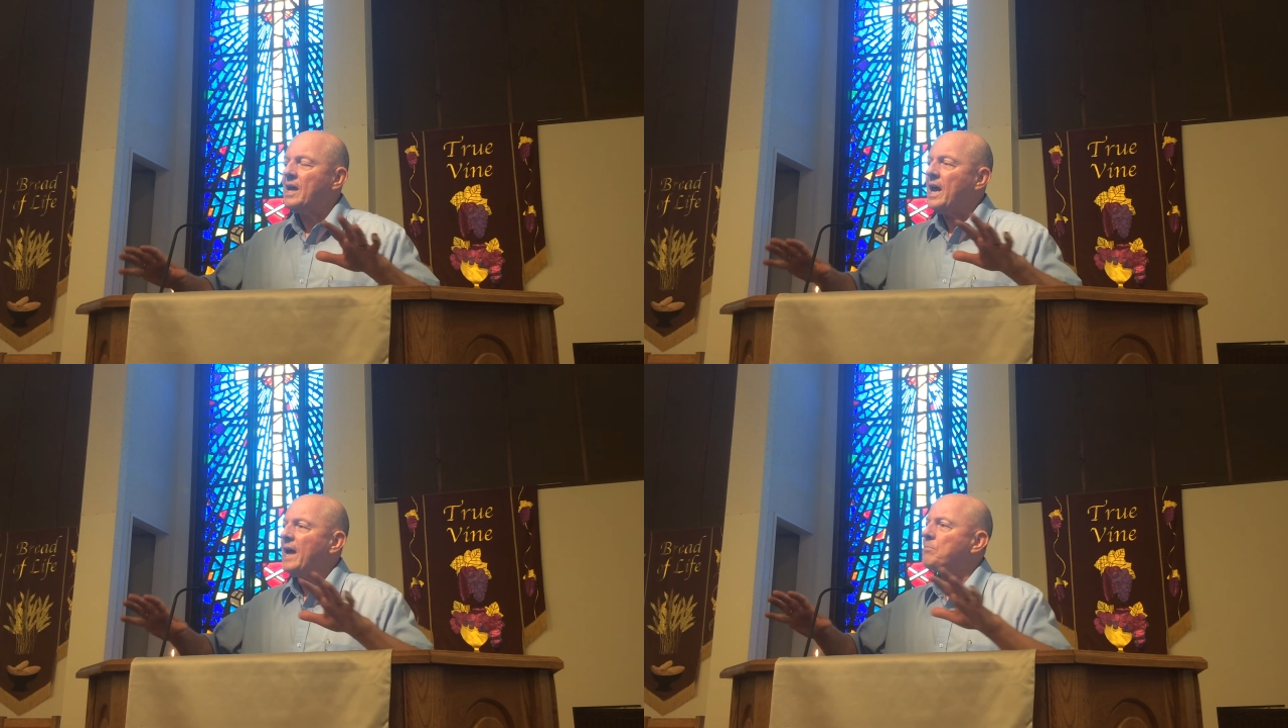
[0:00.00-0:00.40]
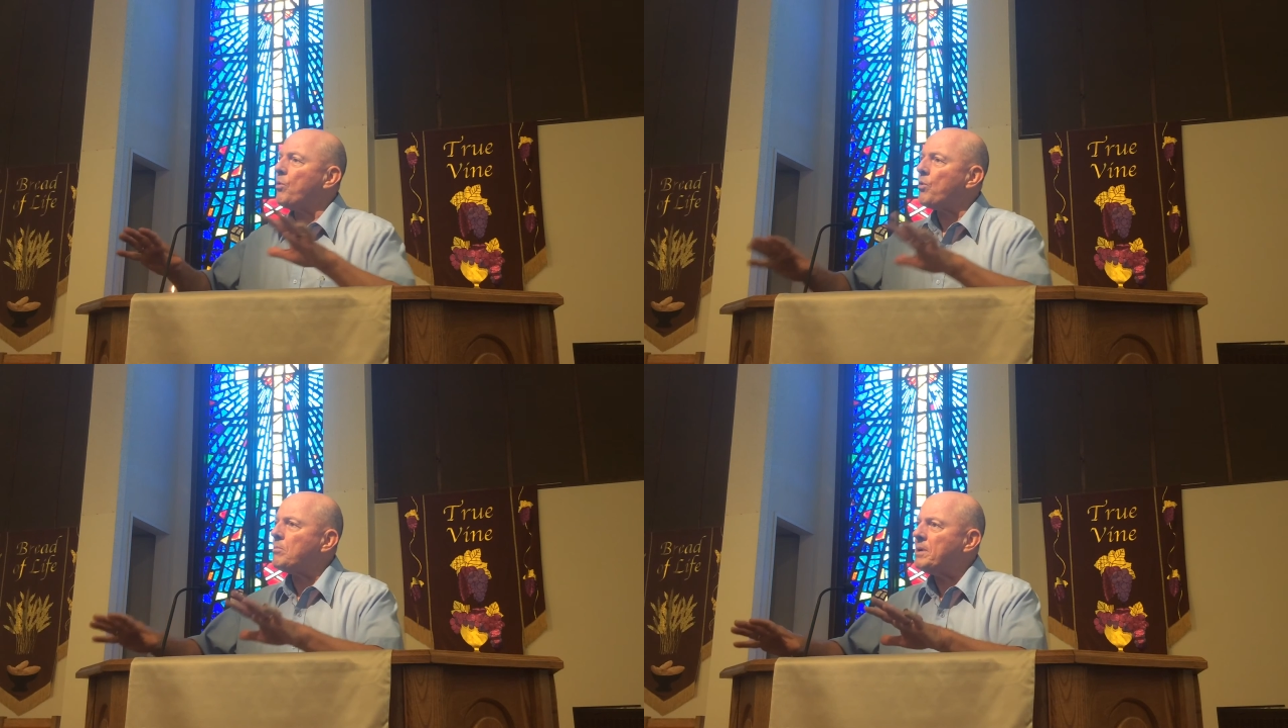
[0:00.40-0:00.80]
had
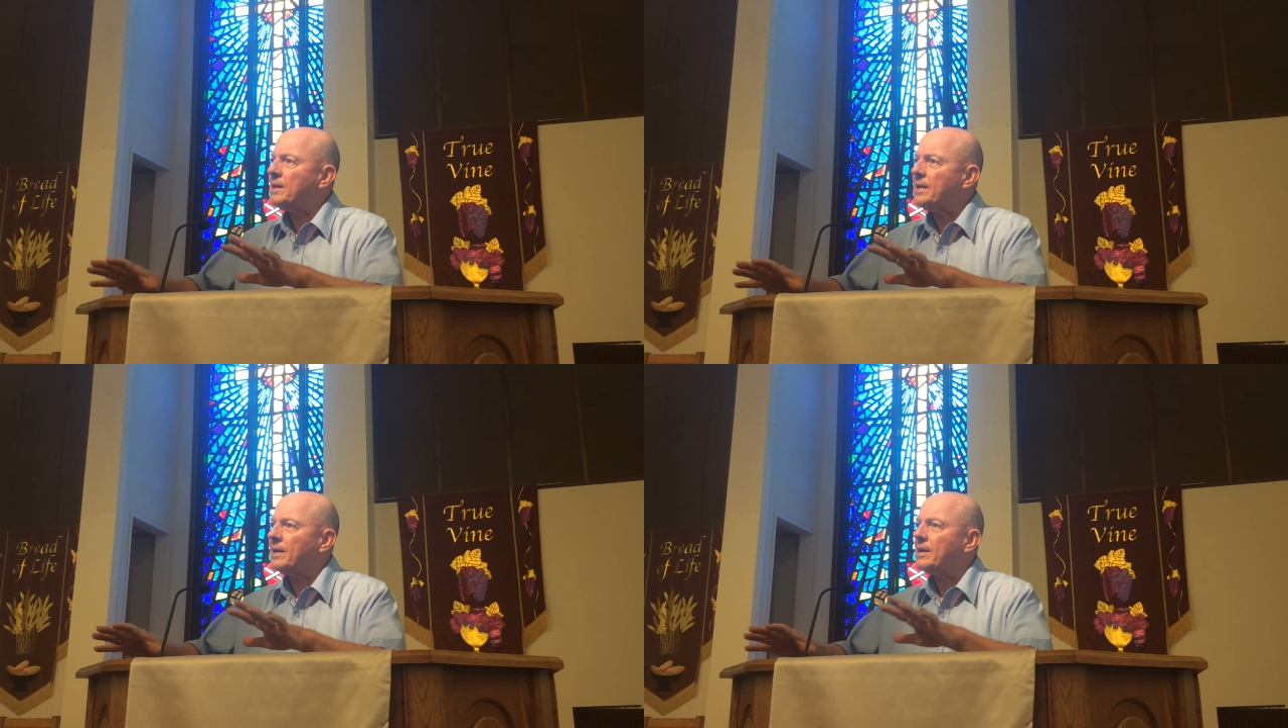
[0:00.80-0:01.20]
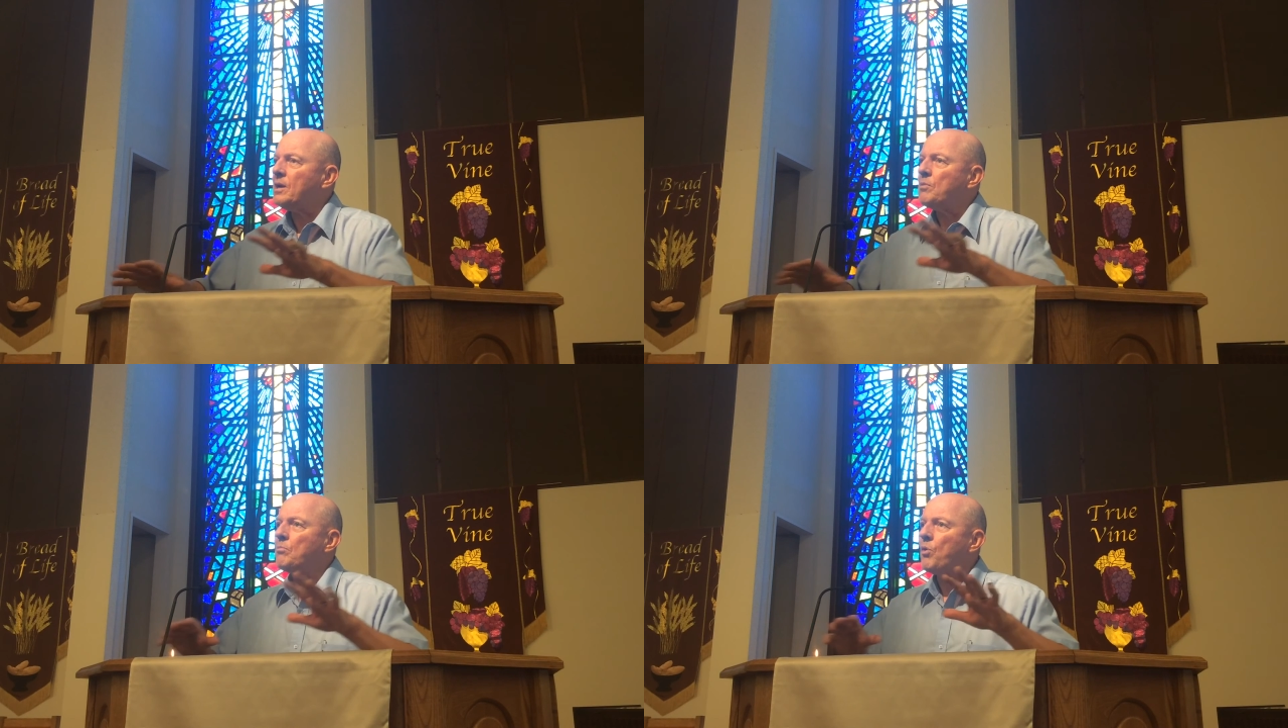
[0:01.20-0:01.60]
more
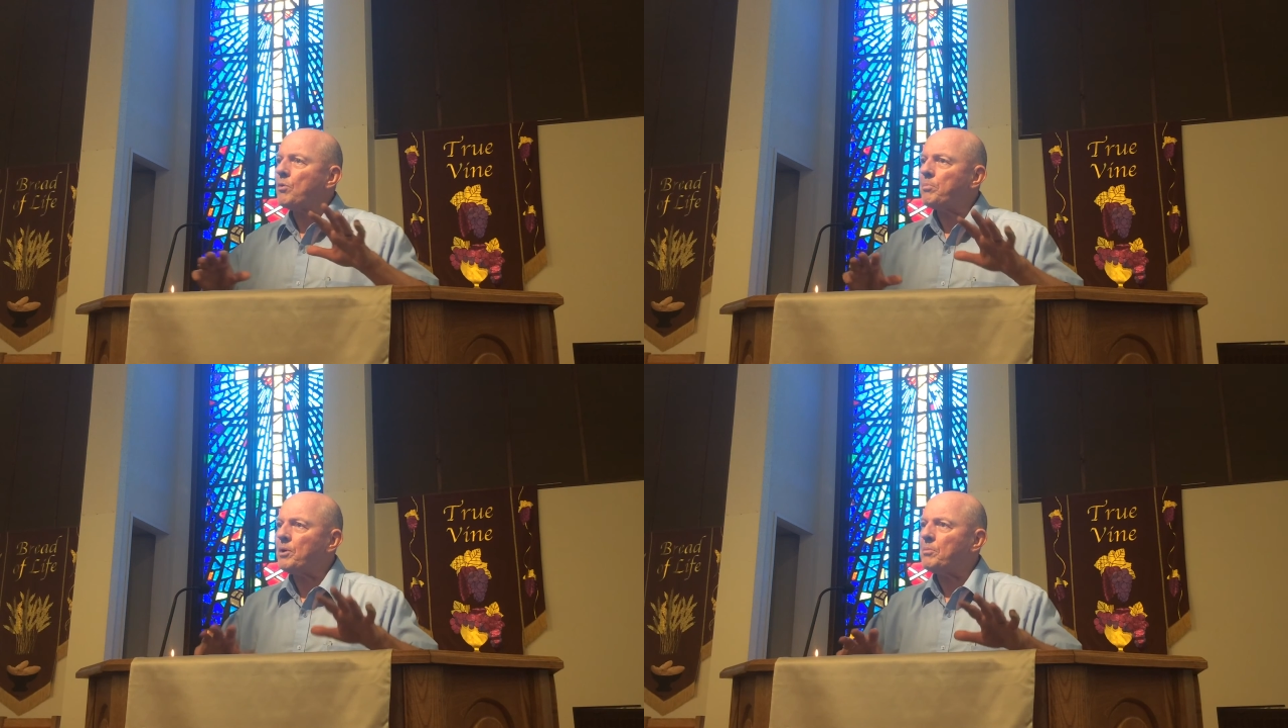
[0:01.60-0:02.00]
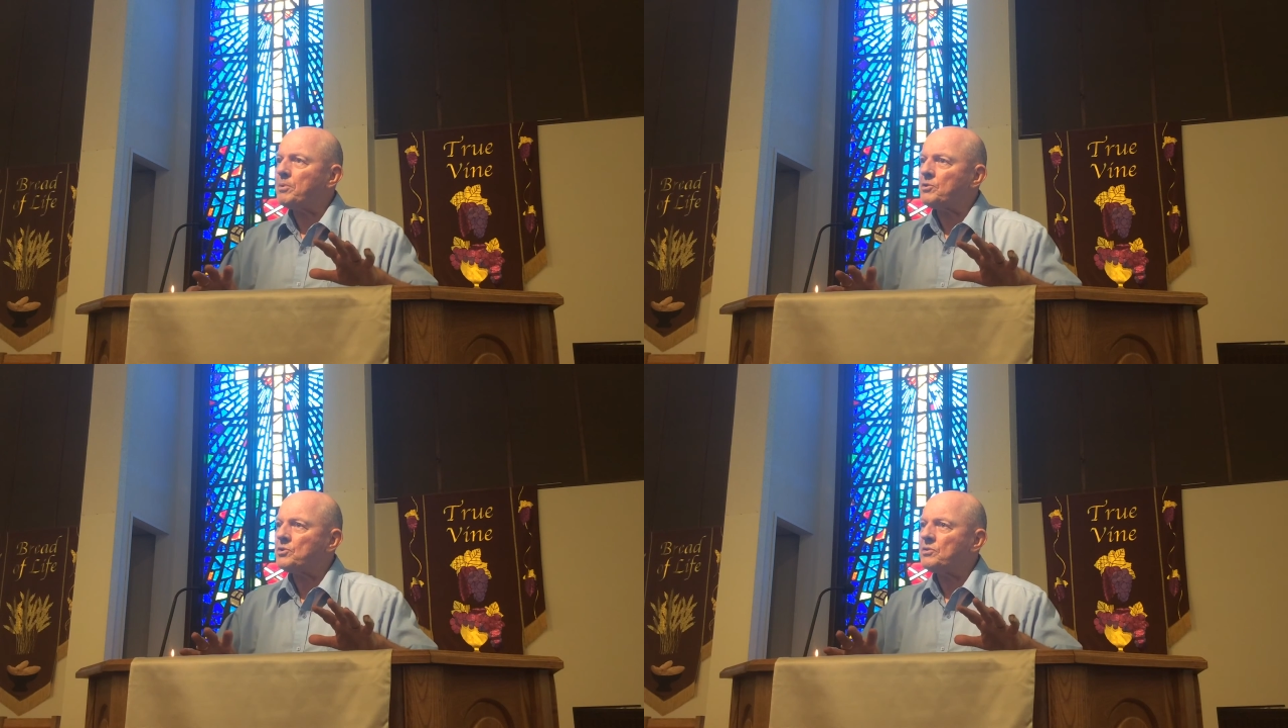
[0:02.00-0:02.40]
meaning, more
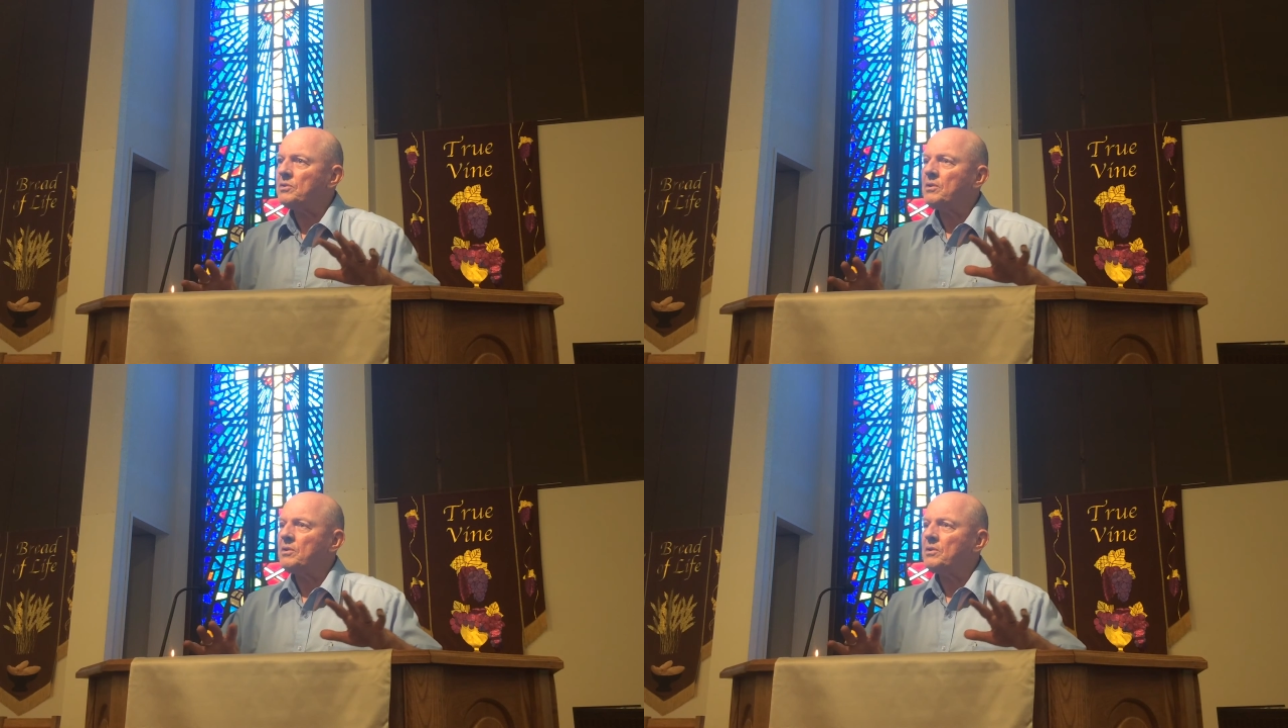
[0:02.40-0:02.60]
purpose,